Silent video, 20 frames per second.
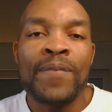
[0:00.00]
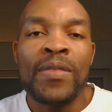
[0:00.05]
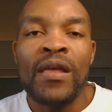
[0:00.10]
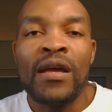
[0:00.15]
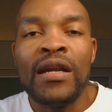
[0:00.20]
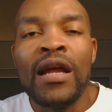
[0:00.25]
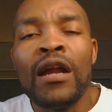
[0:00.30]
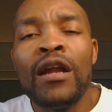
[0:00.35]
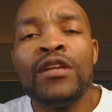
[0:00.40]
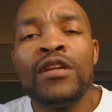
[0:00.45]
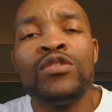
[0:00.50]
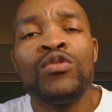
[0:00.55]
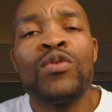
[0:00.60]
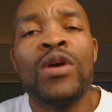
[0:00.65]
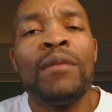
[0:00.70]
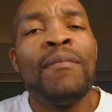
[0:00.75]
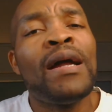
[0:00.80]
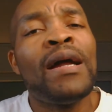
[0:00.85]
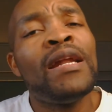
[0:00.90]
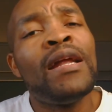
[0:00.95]
Now let's look
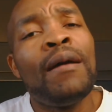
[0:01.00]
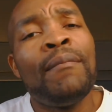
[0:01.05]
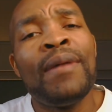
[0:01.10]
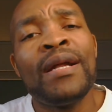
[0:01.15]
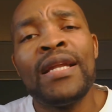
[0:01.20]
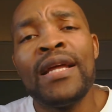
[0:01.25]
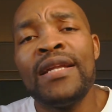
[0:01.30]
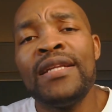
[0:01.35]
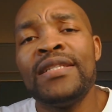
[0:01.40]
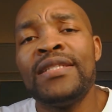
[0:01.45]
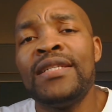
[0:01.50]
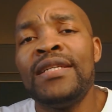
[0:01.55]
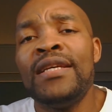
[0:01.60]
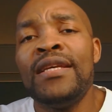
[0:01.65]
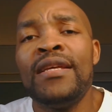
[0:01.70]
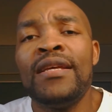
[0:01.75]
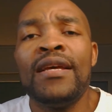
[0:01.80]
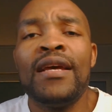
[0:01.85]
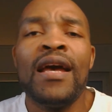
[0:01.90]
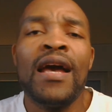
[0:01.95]
at
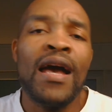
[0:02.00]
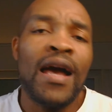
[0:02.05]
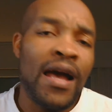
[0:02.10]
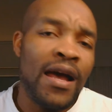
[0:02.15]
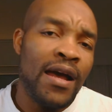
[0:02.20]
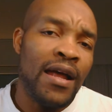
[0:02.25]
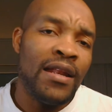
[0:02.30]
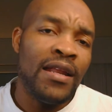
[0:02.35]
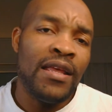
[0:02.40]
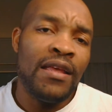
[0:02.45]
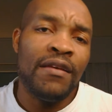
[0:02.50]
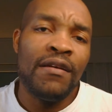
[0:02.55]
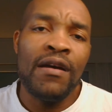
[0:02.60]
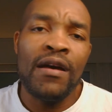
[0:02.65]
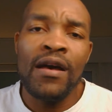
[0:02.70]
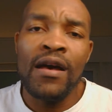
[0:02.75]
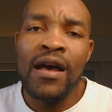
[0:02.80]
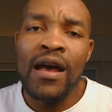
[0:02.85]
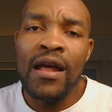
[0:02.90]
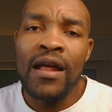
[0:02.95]
maternity
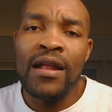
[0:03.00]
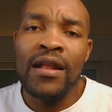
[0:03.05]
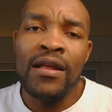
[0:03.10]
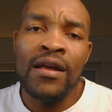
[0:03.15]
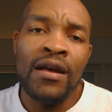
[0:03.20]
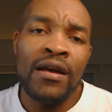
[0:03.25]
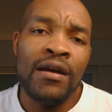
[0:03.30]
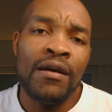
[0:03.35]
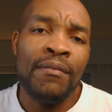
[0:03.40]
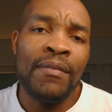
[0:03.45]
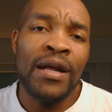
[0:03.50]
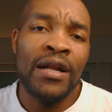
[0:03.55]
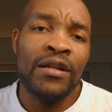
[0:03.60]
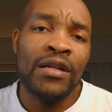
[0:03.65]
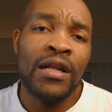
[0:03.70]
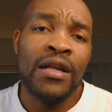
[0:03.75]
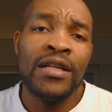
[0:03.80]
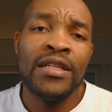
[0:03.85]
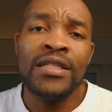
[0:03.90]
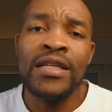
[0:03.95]
adoption
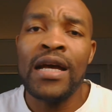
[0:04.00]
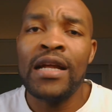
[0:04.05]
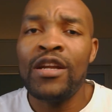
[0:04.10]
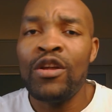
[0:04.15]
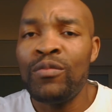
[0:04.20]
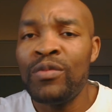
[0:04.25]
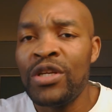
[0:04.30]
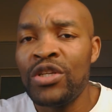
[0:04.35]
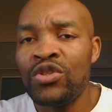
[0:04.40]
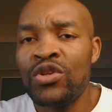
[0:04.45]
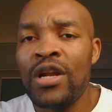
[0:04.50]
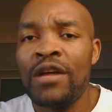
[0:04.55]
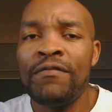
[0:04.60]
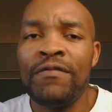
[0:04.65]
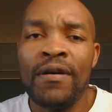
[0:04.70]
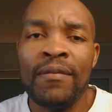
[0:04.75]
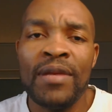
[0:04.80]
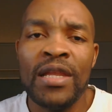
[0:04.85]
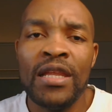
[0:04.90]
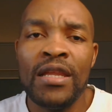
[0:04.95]
and
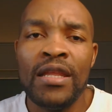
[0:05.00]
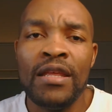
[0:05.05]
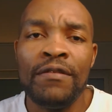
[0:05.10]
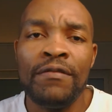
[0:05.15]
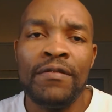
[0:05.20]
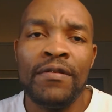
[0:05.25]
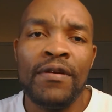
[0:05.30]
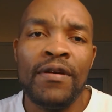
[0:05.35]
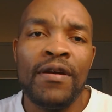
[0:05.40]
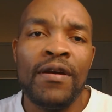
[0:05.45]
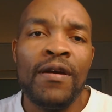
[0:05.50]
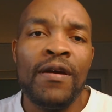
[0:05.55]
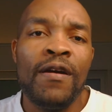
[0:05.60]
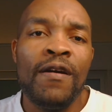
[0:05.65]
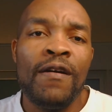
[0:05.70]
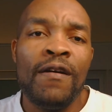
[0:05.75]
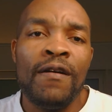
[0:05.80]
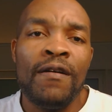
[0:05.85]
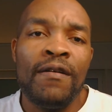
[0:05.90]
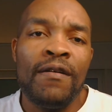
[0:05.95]
family leave.
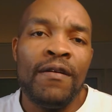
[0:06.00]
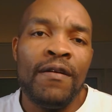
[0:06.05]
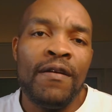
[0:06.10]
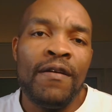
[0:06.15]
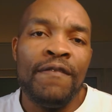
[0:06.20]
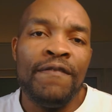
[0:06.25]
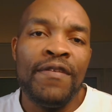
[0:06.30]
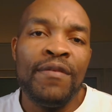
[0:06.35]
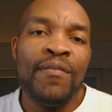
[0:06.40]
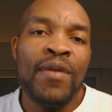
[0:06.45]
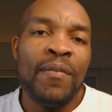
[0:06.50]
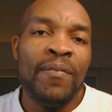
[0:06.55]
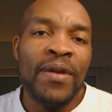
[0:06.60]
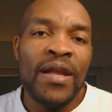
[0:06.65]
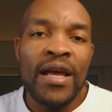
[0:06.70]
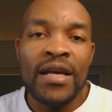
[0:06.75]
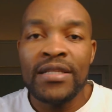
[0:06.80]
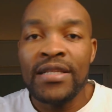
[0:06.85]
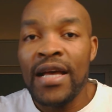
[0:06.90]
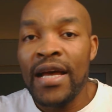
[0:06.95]
Female
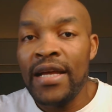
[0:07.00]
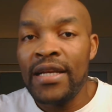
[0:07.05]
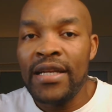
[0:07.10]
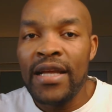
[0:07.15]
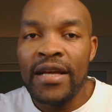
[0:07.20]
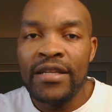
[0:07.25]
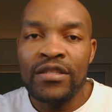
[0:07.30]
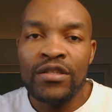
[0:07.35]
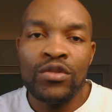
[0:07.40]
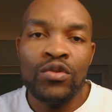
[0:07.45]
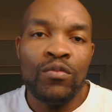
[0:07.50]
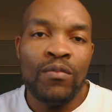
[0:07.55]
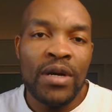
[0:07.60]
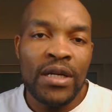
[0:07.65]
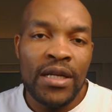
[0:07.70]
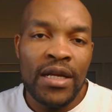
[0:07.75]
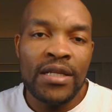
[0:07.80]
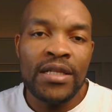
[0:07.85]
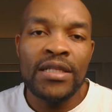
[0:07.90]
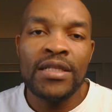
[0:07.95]
players are entitled to
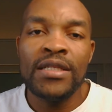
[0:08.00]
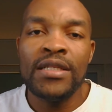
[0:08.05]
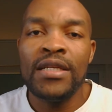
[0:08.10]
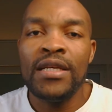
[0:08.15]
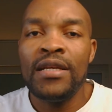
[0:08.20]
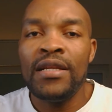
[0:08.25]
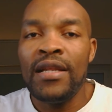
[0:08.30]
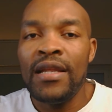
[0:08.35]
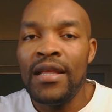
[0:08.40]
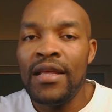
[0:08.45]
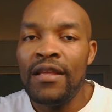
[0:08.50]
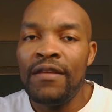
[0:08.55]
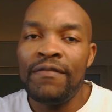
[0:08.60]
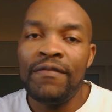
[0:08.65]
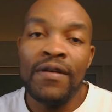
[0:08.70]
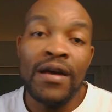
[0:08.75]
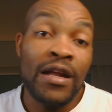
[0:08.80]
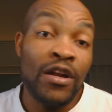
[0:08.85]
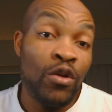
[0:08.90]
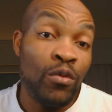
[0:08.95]
maternity leave,
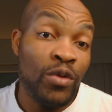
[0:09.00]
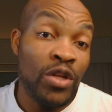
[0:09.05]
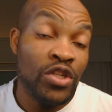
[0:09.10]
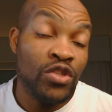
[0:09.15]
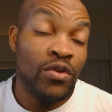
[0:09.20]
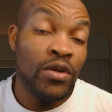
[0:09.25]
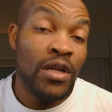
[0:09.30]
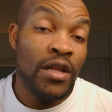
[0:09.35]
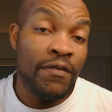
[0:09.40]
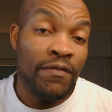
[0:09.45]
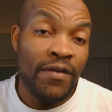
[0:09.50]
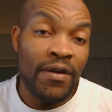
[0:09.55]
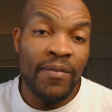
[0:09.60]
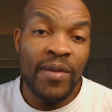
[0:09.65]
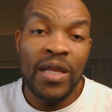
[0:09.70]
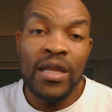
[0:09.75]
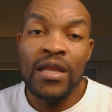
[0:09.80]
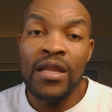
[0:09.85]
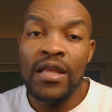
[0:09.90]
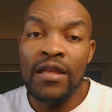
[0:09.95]
adoption leave,
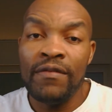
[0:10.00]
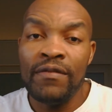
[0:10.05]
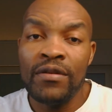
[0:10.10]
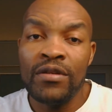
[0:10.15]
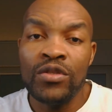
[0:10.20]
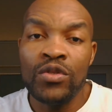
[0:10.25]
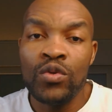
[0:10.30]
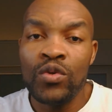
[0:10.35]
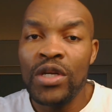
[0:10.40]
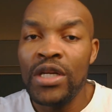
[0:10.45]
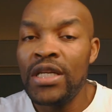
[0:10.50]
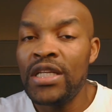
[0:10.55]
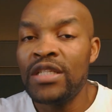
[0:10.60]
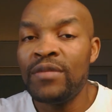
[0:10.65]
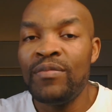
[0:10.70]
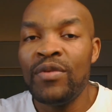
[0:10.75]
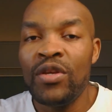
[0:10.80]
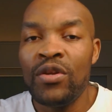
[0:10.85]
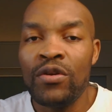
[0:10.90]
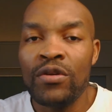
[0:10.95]
family leave during this
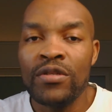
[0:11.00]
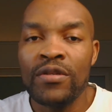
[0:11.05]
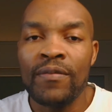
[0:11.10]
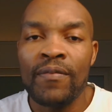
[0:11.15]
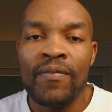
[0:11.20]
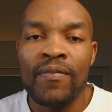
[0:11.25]
period.